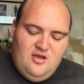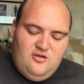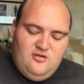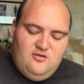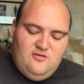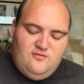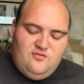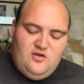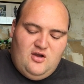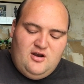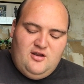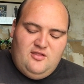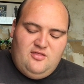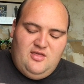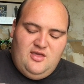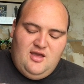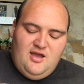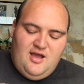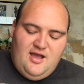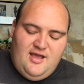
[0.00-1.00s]
You've dotted
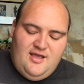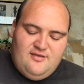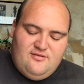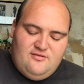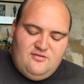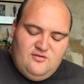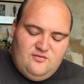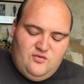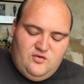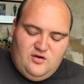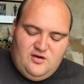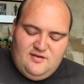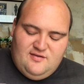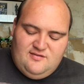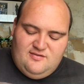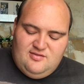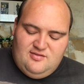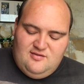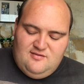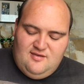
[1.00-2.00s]
the I's, you've
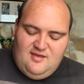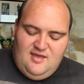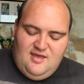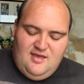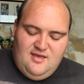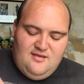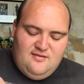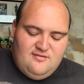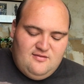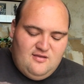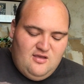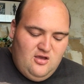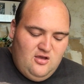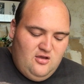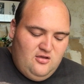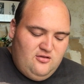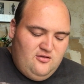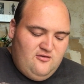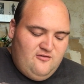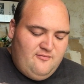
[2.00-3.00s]
crossed the T's,
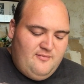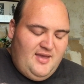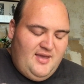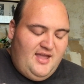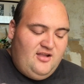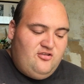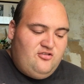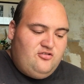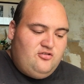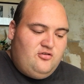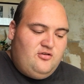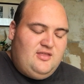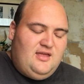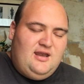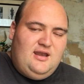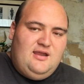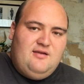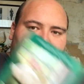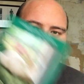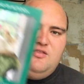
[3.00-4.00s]
you've made sure
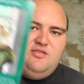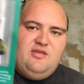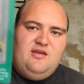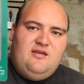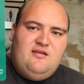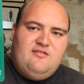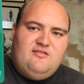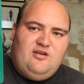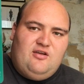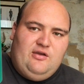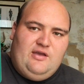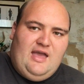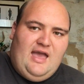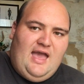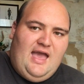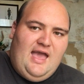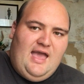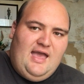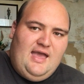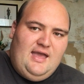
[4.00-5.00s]
that everything is
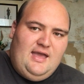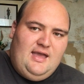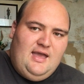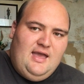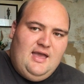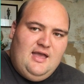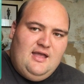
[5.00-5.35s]
okay.